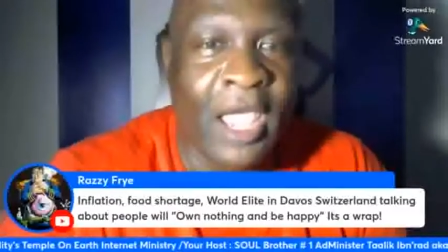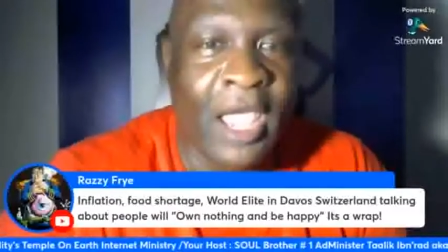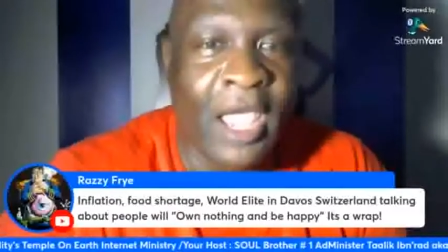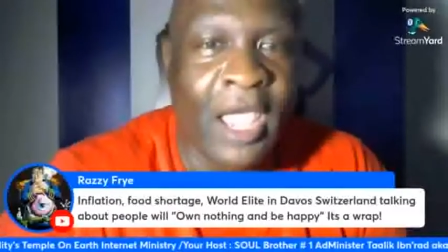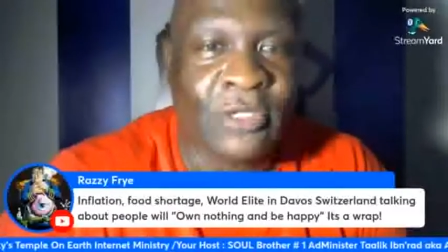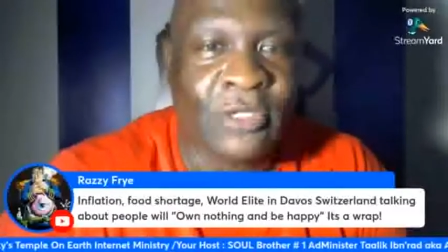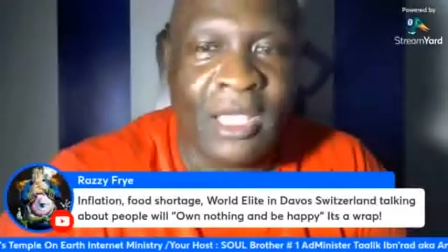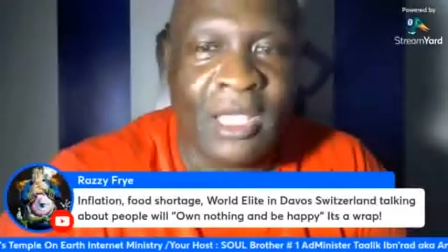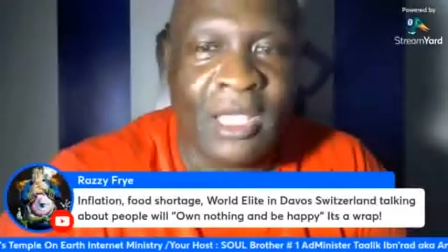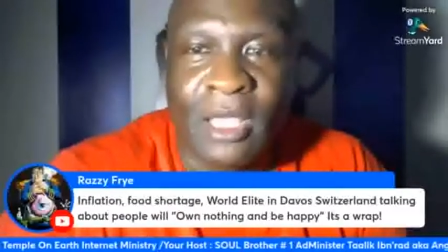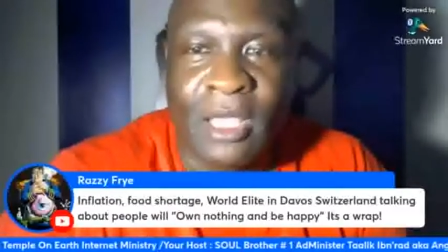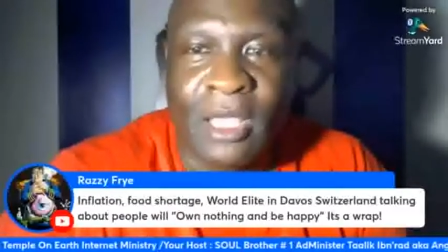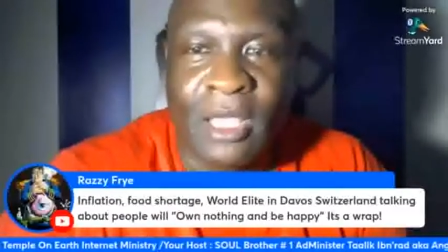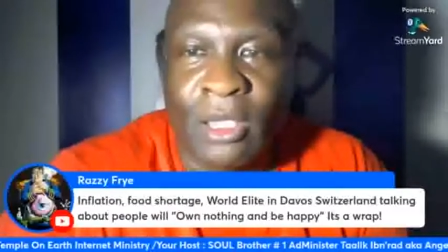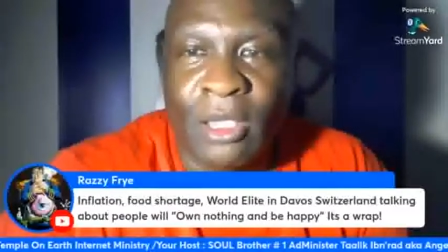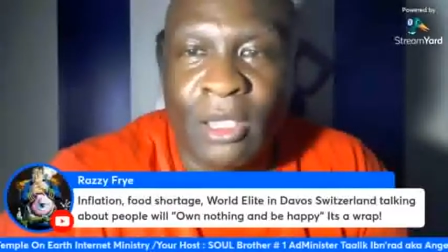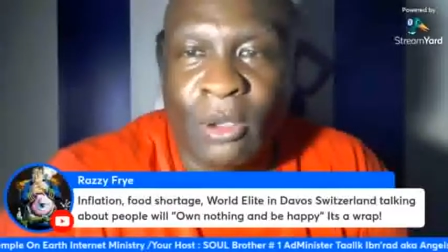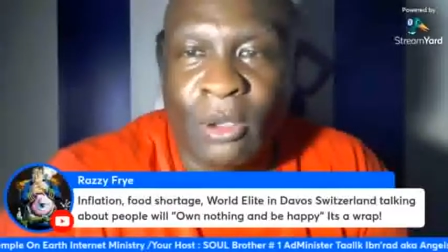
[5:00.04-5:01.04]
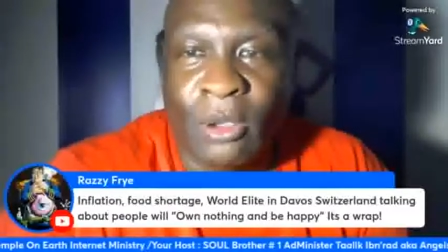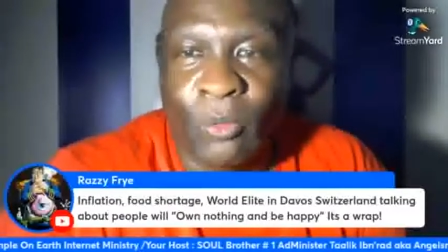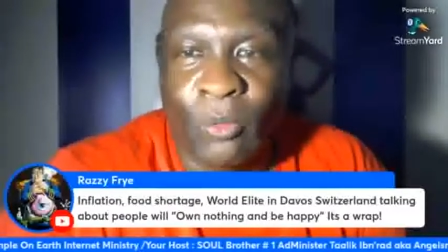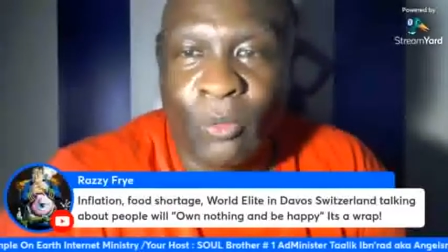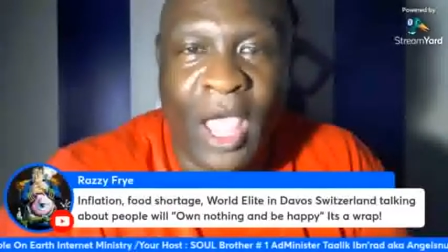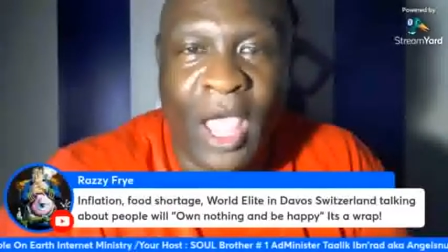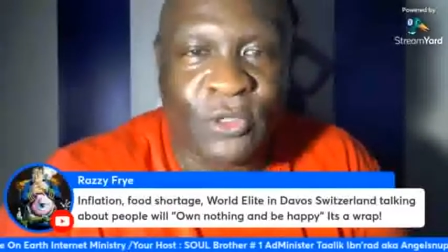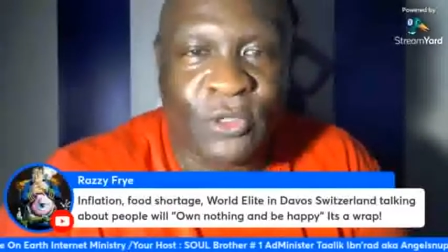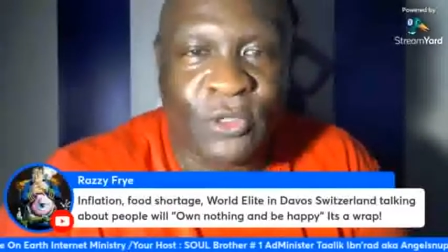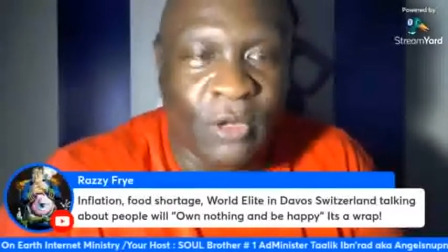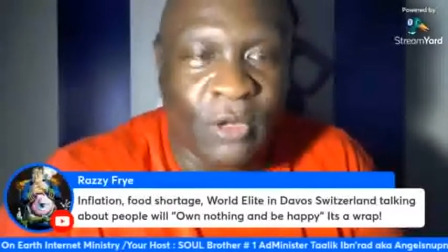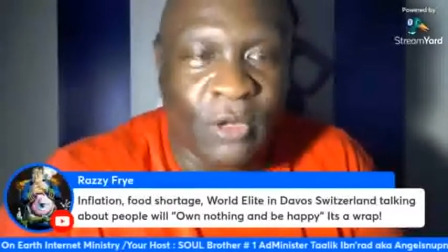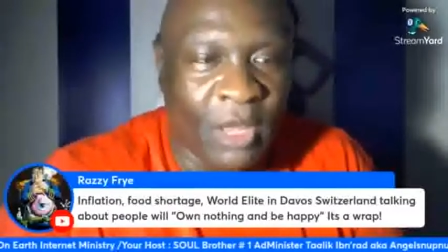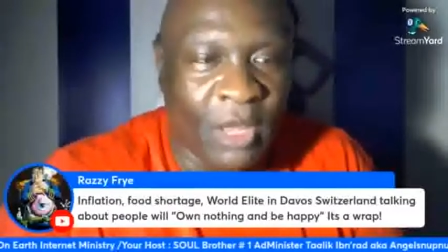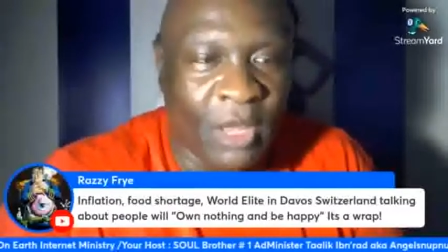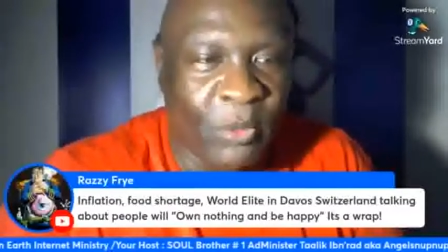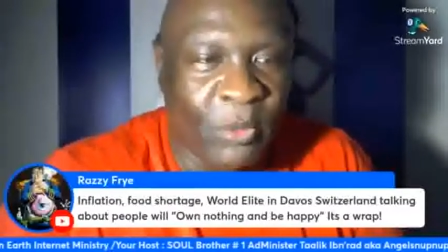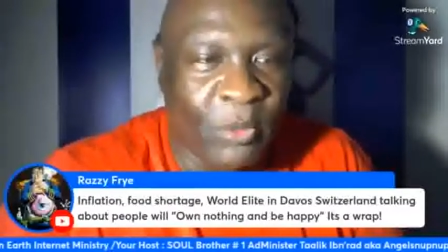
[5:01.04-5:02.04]
Actually, when I was
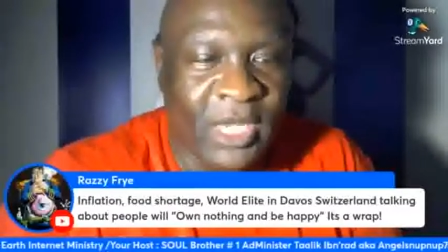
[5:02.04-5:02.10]
growing up and